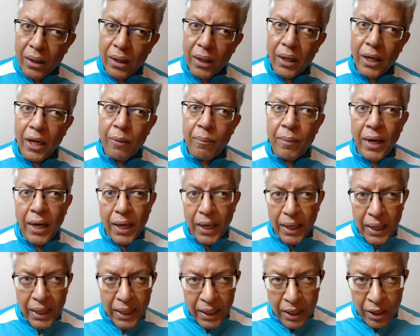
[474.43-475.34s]
in
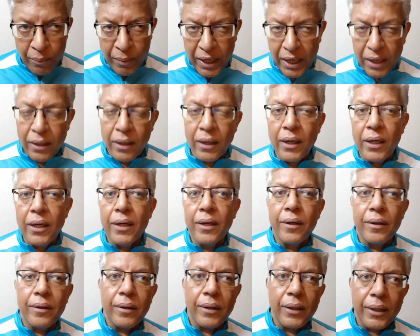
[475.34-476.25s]
my
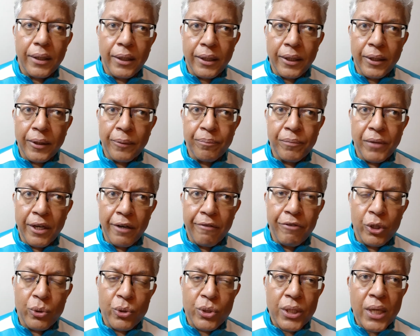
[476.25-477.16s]
earlier
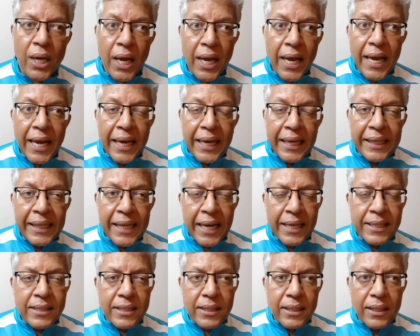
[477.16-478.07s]
reviews,
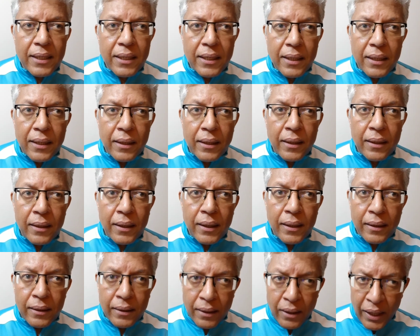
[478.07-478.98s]
that
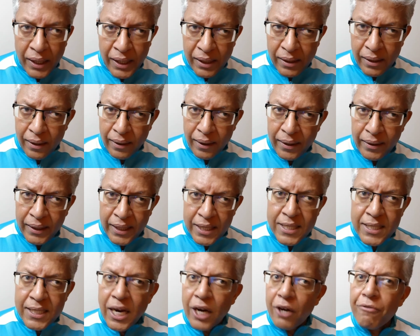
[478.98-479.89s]
in
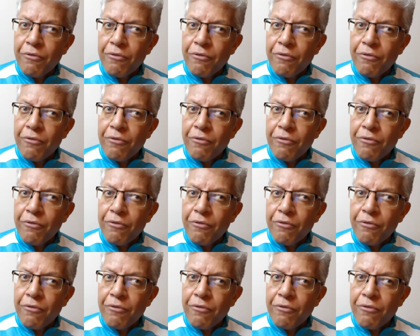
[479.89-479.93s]
this kind